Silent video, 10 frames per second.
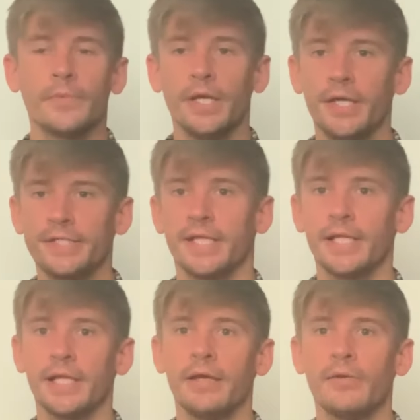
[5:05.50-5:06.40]
Is it
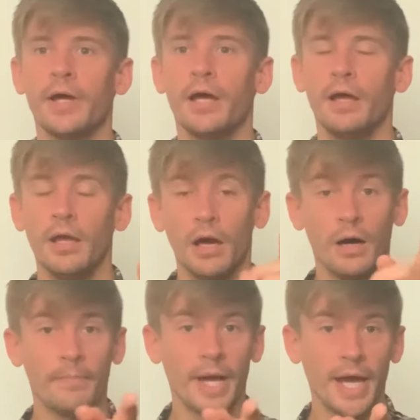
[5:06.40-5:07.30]
clearer
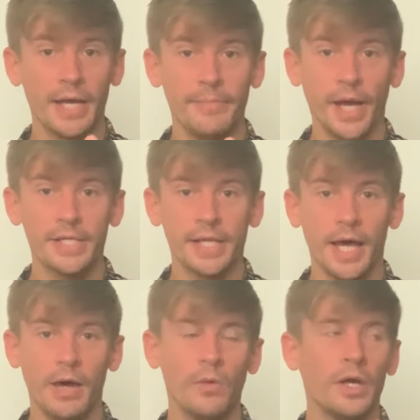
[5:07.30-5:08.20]
on my iPad
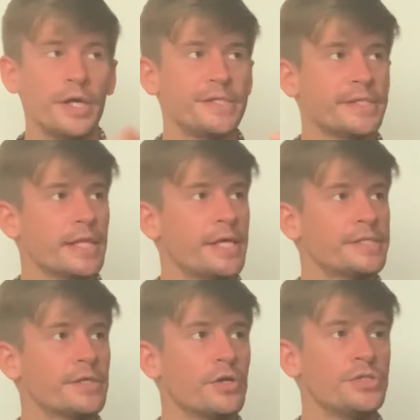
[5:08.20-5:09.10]
now? Is there
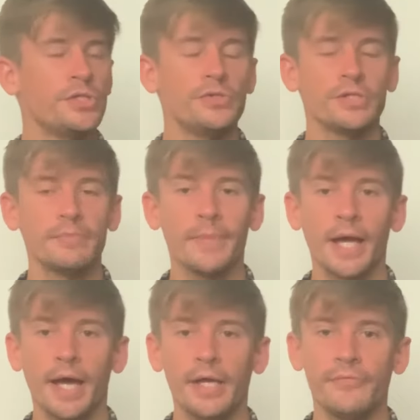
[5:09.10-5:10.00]
less noise using
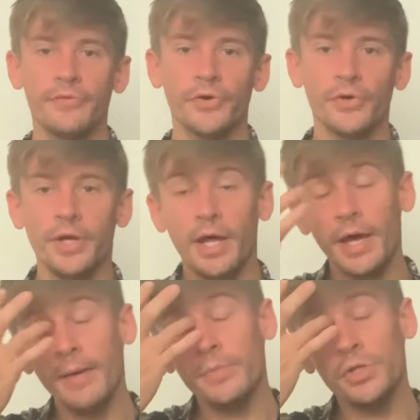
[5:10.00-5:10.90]
my iPhone?
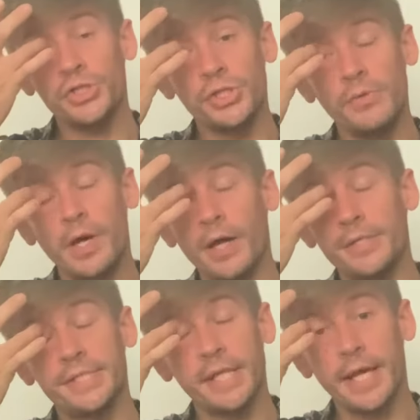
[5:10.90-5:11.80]
I'm not sure
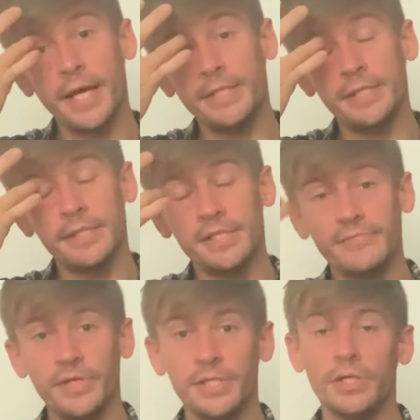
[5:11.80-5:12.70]
until I edit
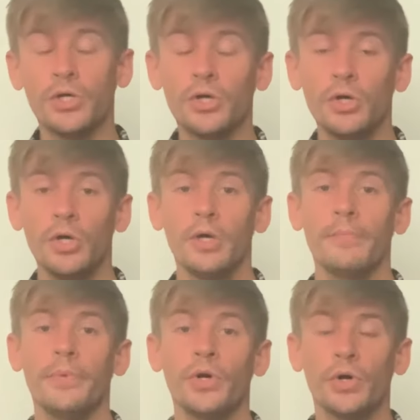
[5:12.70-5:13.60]
this video,
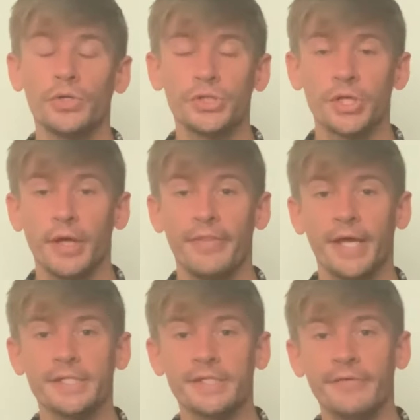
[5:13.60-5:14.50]
but
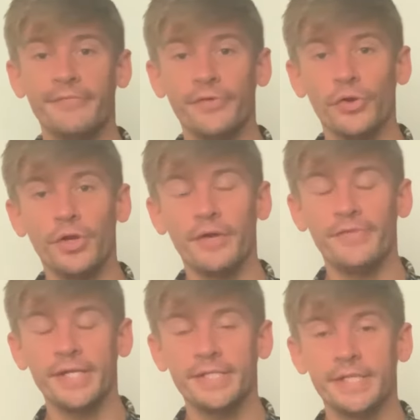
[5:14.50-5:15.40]
that's the fun
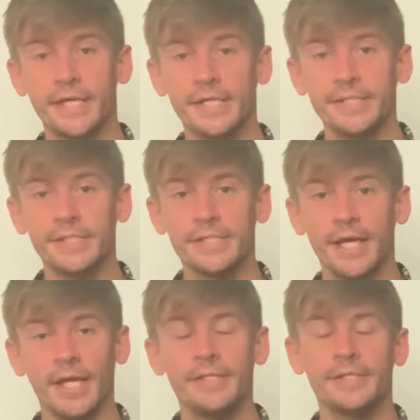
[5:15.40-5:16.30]
of editing,
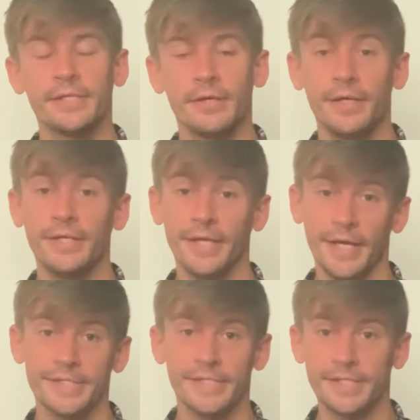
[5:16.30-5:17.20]
isn't it?
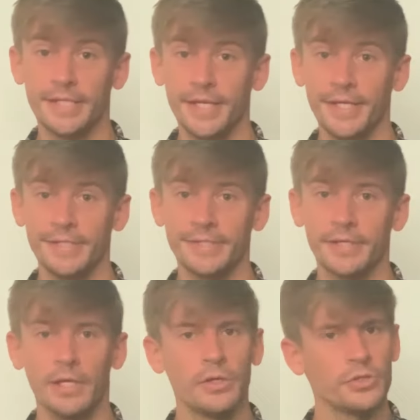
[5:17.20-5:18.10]
Yes, it
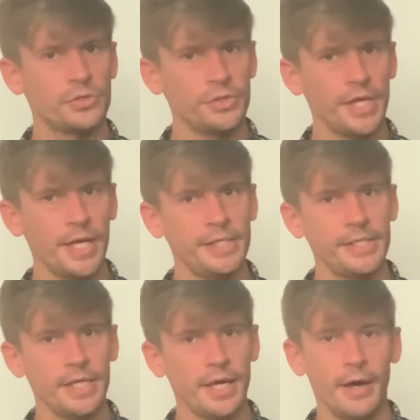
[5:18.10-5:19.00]
is. Good
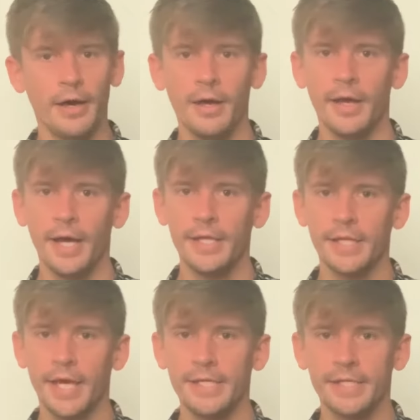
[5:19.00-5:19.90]
idea. I
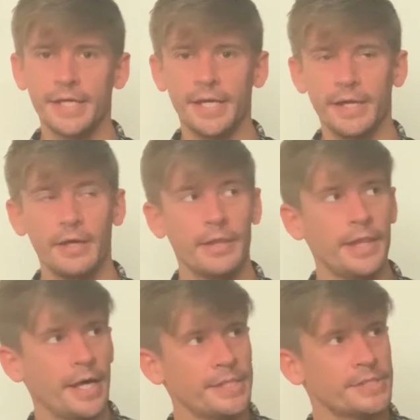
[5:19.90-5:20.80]
like it.
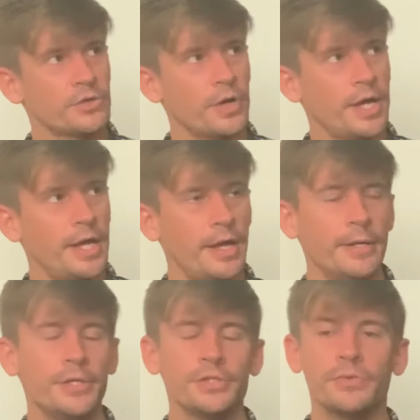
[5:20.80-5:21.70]
That's
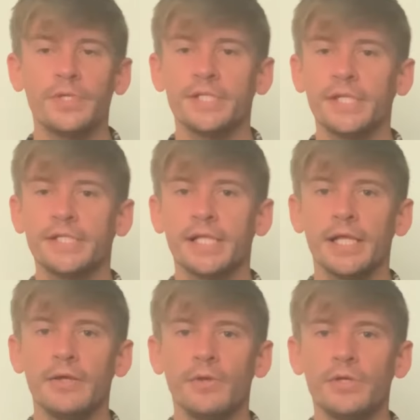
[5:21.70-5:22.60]
great. So is this
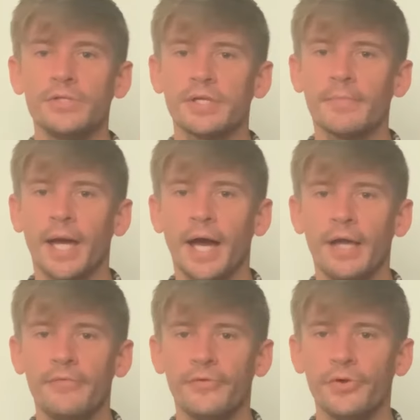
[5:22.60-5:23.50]
clearer using
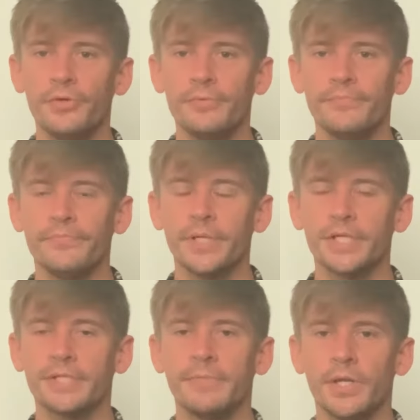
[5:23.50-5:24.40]
my iPhone?
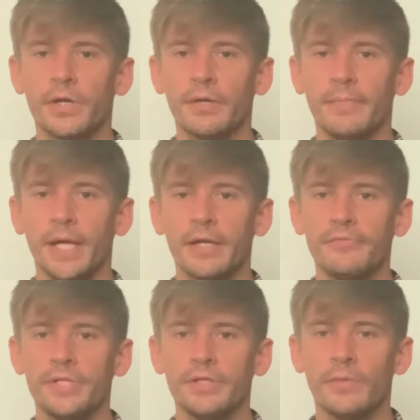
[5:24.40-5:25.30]
Because I'm not going to make
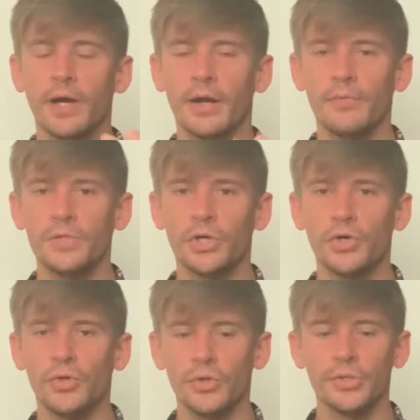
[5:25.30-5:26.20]
a video where I would
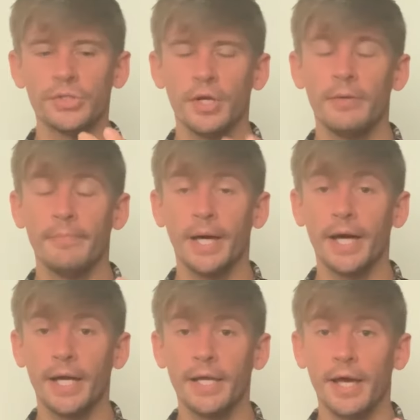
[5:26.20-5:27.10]
hold
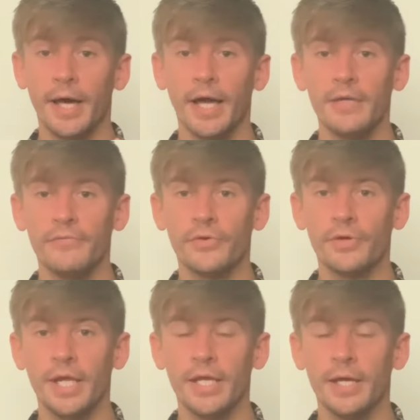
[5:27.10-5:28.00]
my
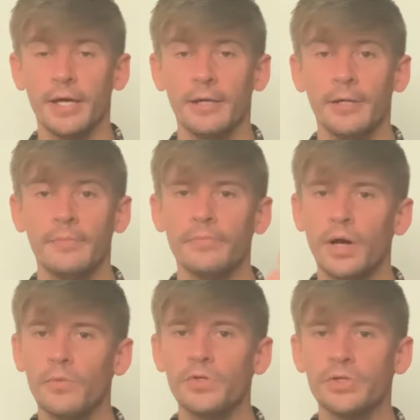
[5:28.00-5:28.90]
iPhone here,
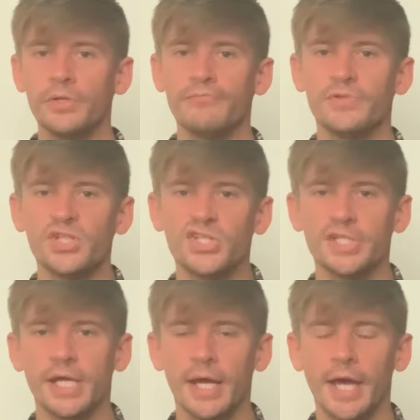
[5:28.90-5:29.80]
but I wonder if
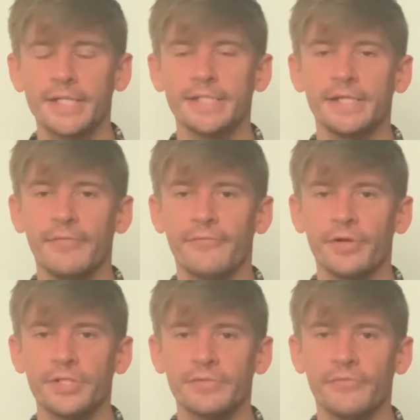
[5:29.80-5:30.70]
just as a
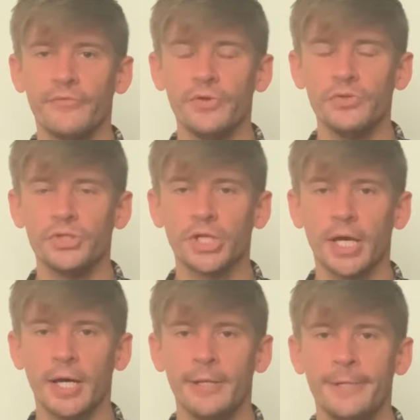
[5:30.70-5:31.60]
difference for
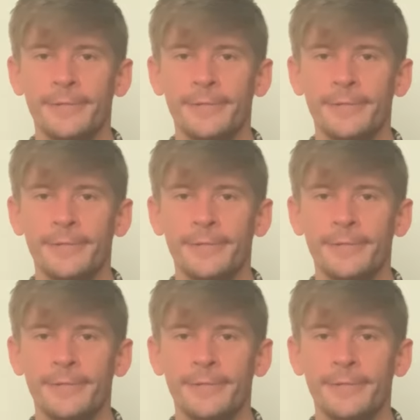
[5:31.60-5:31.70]
future.